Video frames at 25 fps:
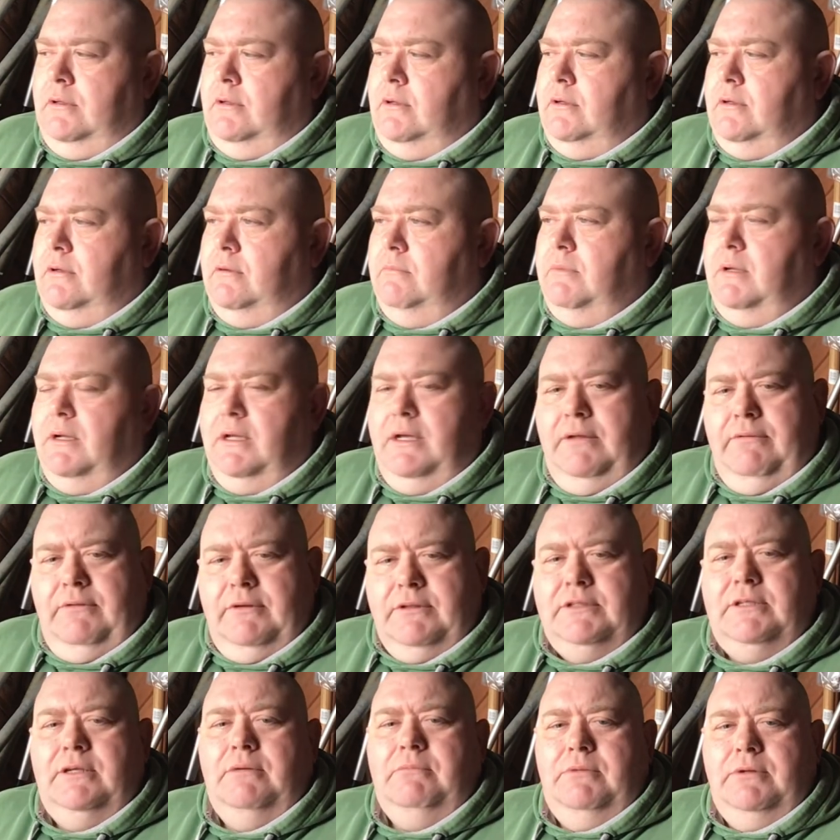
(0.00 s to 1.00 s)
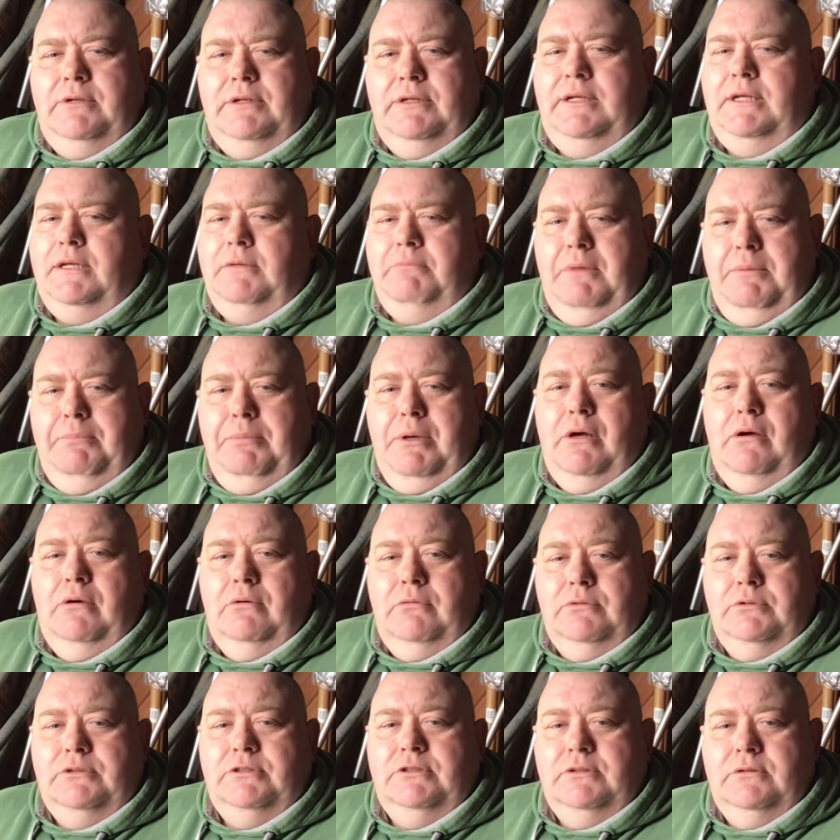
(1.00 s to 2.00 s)
Can't believe it. Someone had nicked my
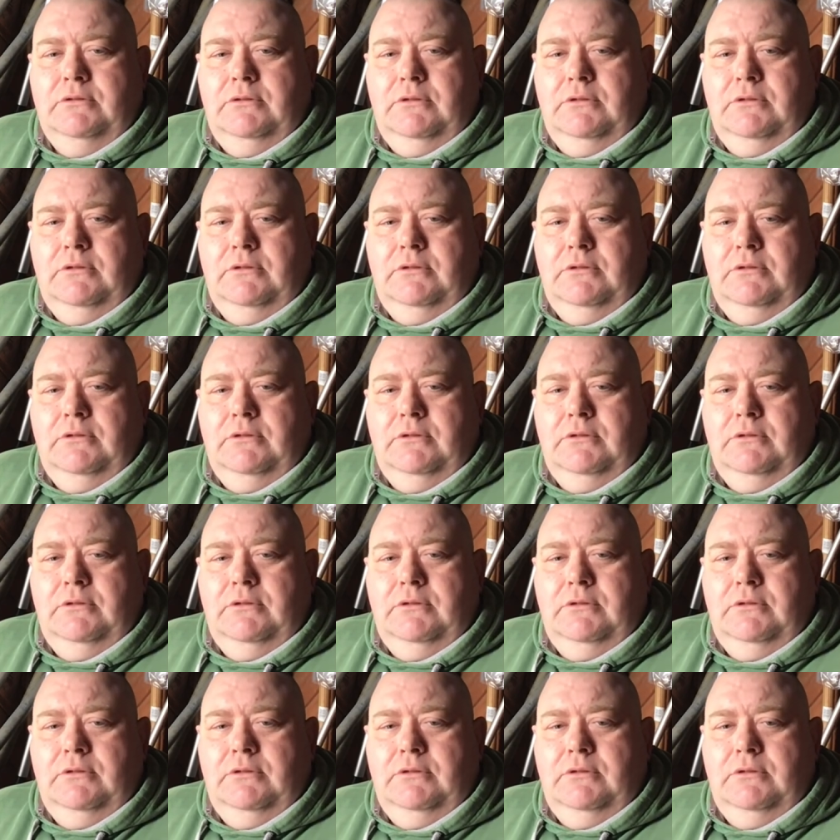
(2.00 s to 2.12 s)
poles.